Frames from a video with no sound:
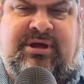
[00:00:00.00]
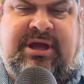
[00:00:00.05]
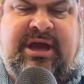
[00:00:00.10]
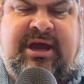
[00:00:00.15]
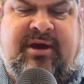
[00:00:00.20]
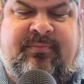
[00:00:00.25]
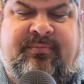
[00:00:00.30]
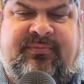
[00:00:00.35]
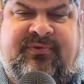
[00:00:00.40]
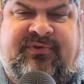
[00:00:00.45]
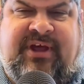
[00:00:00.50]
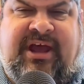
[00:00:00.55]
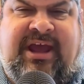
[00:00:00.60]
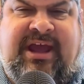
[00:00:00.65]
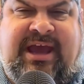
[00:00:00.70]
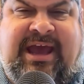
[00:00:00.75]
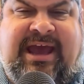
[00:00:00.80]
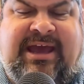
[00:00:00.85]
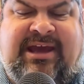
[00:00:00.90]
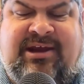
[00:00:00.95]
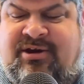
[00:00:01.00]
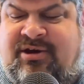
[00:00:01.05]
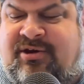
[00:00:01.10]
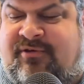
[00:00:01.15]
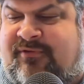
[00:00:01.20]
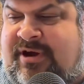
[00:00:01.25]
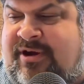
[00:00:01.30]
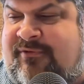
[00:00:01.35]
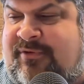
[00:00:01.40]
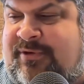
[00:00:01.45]
Yep, stay ahead
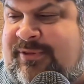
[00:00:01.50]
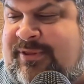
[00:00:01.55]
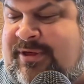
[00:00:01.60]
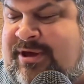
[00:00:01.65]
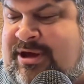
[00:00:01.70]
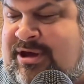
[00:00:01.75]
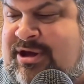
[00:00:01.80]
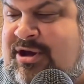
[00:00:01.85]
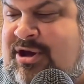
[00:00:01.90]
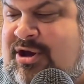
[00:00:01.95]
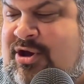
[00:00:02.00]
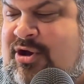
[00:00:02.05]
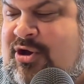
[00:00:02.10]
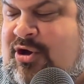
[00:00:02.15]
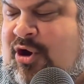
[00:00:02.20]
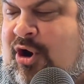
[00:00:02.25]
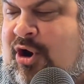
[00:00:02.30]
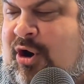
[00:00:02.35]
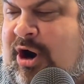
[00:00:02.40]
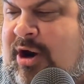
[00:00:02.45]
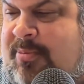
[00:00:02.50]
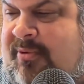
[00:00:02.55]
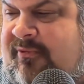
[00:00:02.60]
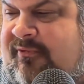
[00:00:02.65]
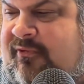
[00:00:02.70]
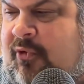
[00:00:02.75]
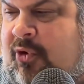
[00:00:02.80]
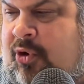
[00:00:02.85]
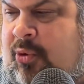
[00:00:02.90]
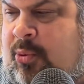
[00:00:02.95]
of everything. All right,
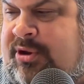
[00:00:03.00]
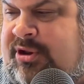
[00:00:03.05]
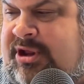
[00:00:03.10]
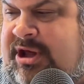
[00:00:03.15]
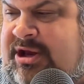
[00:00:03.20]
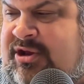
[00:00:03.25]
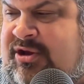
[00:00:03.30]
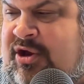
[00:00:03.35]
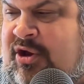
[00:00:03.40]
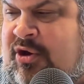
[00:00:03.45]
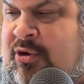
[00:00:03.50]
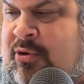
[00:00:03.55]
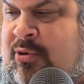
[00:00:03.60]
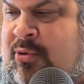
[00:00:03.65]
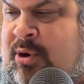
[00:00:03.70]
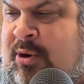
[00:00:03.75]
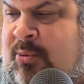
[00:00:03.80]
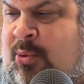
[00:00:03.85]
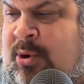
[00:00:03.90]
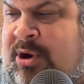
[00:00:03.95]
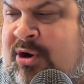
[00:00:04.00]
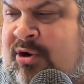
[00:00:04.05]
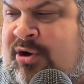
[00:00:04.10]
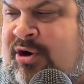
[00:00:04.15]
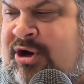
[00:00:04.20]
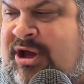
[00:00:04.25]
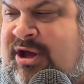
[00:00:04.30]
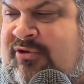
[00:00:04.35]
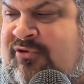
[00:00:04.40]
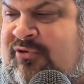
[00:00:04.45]
before we let you go, we are
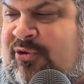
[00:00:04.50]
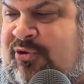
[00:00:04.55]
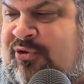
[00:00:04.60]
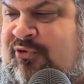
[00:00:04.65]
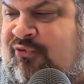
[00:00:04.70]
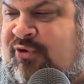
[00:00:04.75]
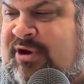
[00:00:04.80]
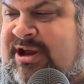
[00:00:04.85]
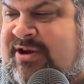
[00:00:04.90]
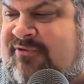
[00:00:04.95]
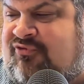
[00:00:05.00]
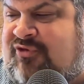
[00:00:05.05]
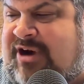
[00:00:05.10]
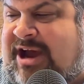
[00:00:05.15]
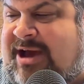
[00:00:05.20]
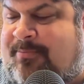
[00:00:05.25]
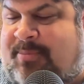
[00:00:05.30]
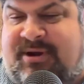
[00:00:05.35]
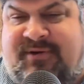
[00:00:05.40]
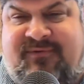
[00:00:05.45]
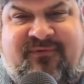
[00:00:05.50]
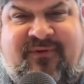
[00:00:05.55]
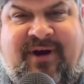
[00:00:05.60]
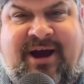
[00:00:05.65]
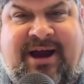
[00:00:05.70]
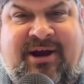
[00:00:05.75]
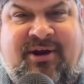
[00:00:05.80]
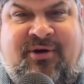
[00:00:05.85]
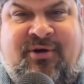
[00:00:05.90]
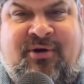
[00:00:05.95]
gonna do three rapid
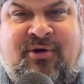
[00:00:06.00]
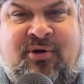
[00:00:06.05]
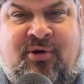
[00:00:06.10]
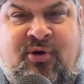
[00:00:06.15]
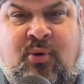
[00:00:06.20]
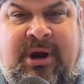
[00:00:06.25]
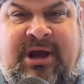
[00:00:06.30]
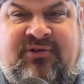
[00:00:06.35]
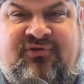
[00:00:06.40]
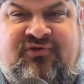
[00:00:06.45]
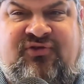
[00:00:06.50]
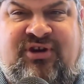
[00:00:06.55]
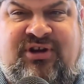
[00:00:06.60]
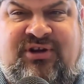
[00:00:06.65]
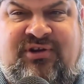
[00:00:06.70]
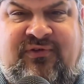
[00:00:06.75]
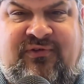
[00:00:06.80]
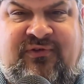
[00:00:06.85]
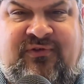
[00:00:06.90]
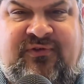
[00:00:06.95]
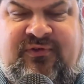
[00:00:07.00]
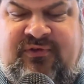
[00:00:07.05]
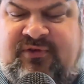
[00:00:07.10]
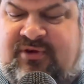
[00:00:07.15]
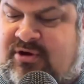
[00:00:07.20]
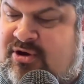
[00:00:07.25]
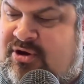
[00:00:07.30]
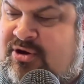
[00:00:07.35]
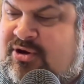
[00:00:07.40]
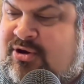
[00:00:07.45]
fire questions.
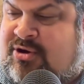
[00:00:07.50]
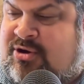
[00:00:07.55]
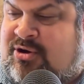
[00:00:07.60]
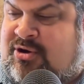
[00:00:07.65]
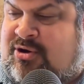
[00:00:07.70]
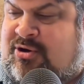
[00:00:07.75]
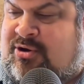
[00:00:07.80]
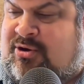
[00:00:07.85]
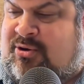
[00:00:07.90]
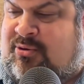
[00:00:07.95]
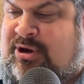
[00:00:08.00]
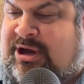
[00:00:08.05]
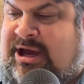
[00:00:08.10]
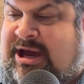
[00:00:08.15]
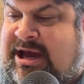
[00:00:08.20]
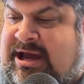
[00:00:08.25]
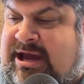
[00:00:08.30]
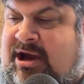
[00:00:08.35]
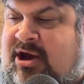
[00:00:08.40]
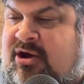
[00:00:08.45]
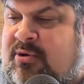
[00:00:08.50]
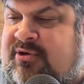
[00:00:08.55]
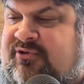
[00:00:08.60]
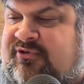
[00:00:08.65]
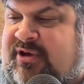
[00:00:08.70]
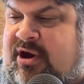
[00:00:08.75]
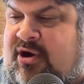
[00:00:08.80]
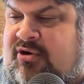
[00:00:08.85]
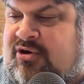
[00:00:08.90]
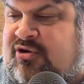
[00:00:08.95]
Okay, I always
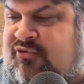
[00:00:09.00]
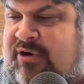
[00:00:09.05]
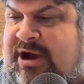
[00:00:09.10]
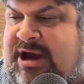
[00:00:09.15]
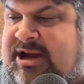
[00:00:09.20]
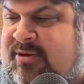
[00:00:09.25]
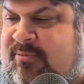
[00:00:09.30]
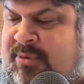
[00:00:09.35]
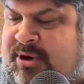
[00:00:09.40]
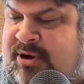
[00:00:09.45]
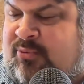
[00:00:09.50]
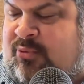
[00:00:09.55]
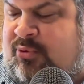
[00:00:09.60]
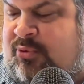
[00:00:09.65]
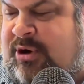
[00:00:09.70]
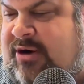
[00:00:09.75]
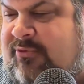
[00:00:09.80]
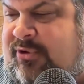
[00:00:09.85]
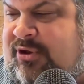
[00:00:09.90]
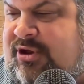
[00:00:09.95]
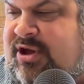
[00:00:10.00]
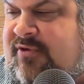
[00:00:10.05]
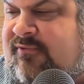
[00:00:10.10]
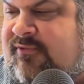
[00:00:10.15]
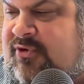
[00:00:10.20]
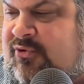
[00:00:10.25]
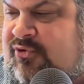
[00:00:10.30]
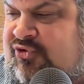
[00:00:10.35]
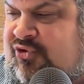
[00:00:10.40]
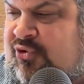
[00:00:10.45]
say, are you ready? But we're not really
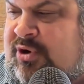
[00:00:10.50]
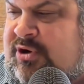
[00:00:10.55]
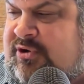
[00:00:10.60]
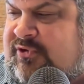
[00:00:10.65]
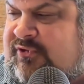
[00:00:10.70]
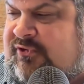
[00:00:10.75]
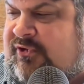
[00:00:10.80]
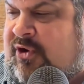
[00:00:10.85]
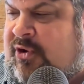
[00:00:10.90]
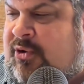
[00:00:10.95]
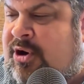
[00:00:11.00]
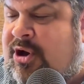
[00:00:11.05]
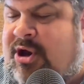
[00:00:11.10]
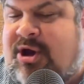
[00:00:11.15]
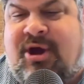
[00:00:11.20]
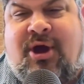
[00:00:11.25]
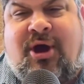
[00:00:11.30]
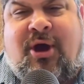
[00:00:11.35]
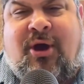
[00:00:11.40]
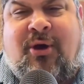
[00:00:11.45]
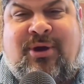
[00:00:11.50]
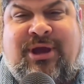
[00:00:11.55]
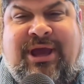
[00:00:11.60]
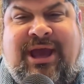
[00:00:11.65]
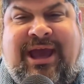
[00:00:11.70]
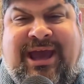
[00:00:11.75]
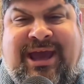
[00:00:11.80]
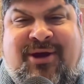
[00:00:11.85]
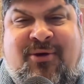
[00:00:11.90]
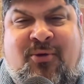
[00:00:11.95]
giving you a choice. So,
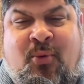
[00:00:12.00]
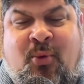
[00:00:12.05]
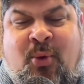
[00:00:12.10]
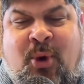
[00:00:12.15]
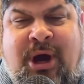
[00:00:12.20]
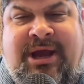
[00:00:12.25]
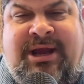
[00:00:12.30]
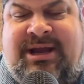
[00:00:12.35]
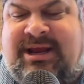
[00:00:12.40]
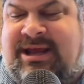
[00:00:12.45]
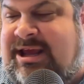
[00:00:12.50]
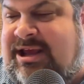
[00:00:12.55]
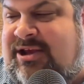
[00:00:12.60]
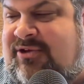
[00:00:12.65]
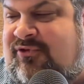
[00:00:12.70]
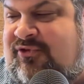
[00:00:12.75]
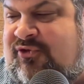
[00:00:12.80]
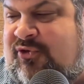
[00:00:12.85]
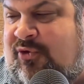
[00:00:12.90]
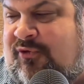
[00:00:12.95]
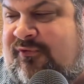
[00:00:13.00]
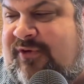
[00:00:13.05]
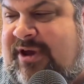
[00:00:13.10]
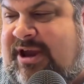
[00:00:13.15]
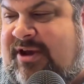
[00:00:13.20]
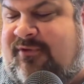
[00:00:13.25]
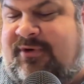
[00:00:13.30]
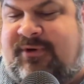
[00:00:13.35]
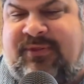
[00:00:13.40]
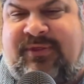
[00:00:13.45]
okay, what is your
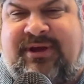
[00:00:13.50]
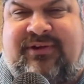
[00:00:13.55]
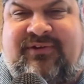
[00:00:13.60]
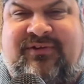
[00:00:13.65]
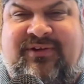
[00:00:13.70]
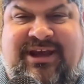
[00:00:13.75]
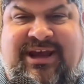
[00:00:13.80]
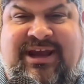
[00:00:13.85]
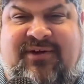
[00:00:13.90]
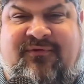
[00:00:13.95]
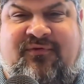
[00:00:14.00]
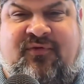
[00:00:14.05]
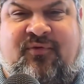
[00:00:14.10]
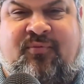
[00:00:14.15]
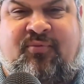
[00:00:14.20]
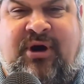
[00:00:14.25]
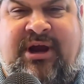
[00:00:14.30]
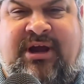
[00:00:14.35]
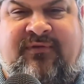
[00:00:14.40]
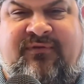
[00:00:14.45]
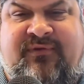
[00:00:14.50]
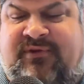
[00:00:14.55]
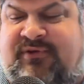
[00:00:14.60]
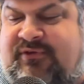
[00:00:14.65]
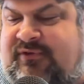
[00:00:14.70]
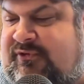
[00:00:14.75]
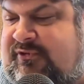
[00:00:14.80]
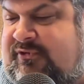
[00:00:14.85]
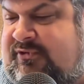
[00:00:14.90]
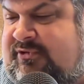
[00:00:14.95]
favorite thing to eat for
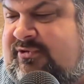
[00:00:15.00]
breakfast?